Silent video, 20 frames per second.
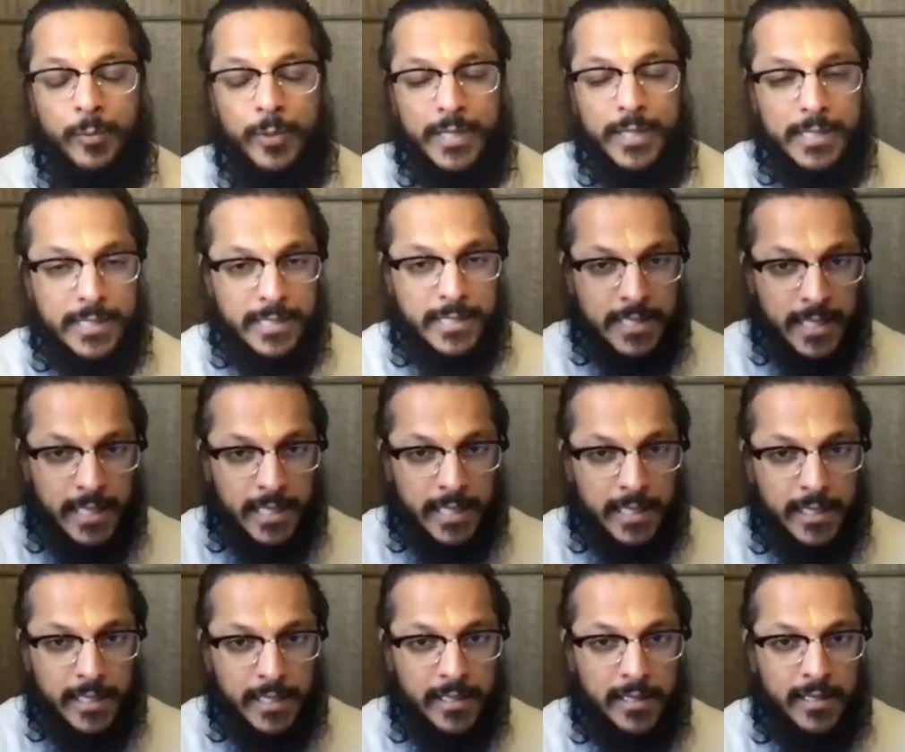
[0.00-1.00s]
We
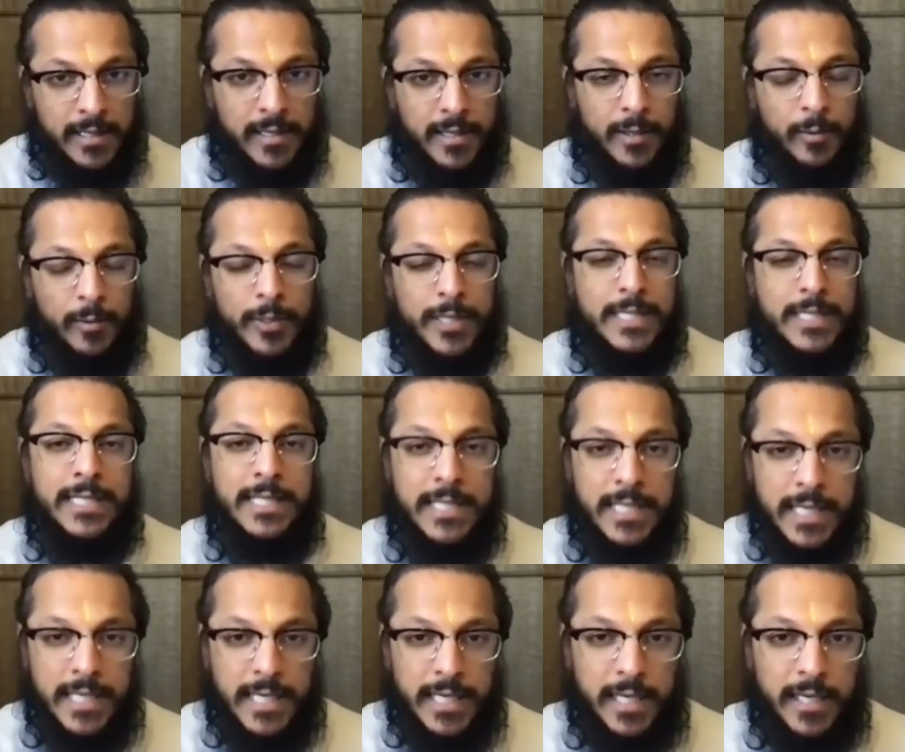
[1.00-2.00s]
sing, we
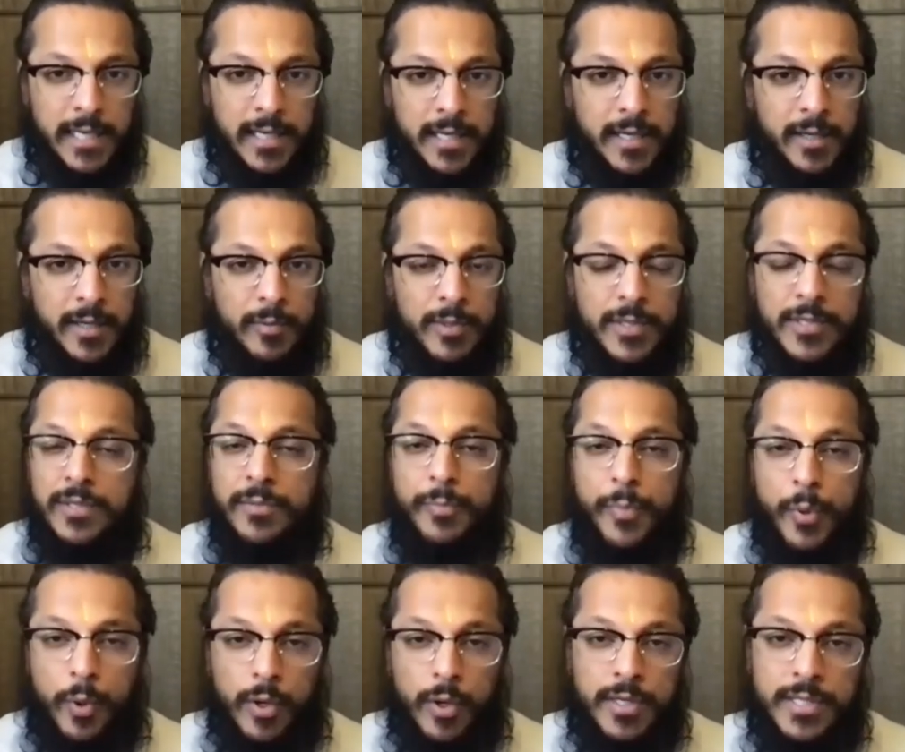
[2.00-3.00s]
seek, we
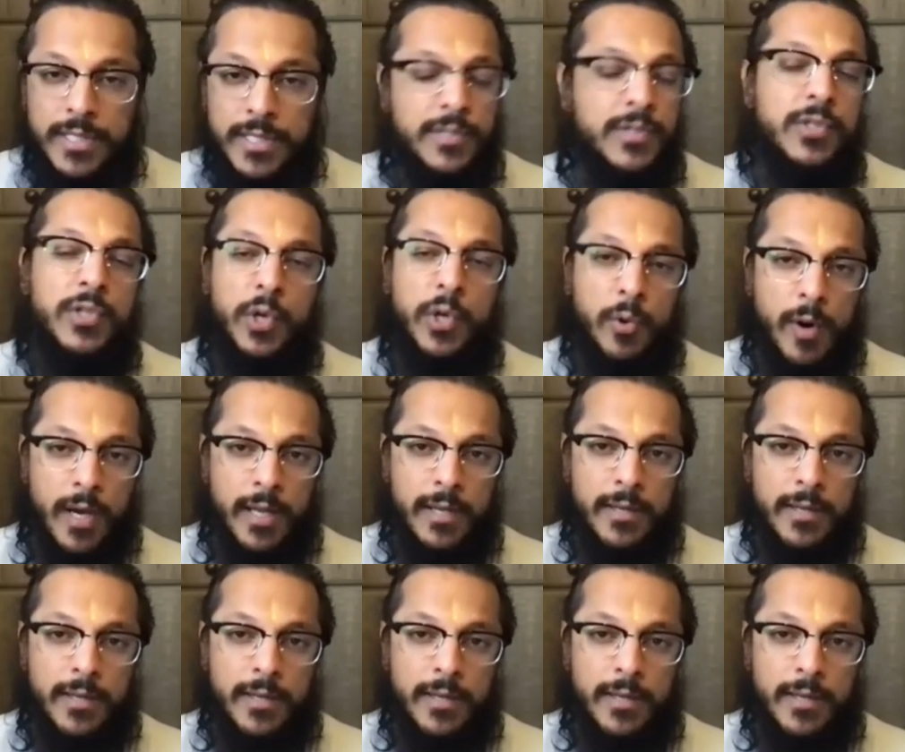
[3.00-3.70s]
support, and so on.